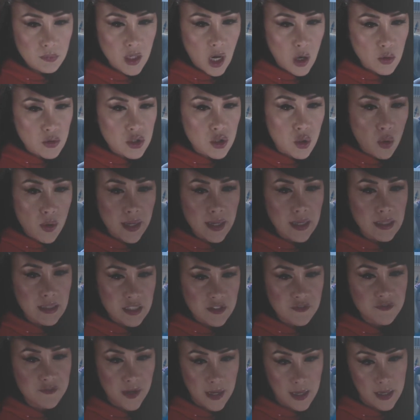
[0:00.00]
I was going as
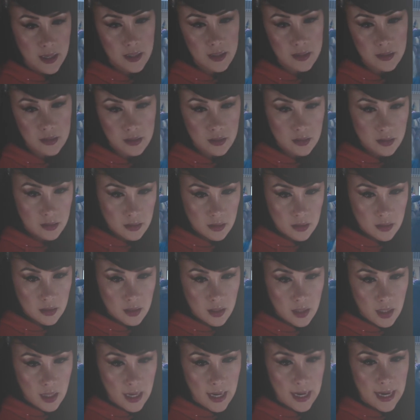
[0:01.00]
a fan
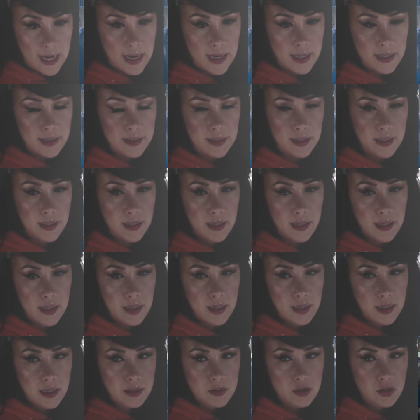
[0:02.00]
and
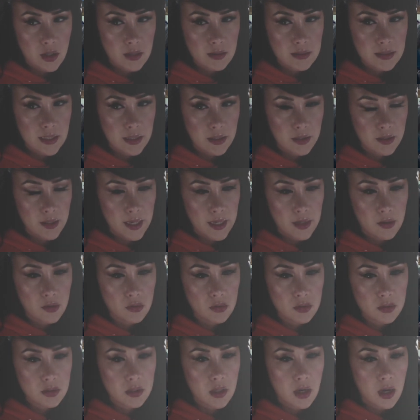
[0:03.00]
so I was like, okay,
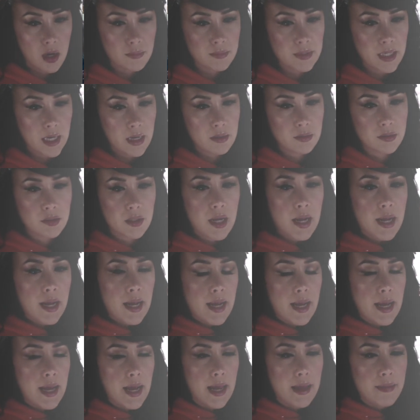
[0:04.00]
cool, calm down.
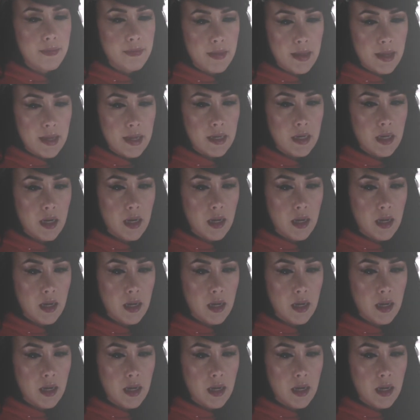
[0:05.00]
And then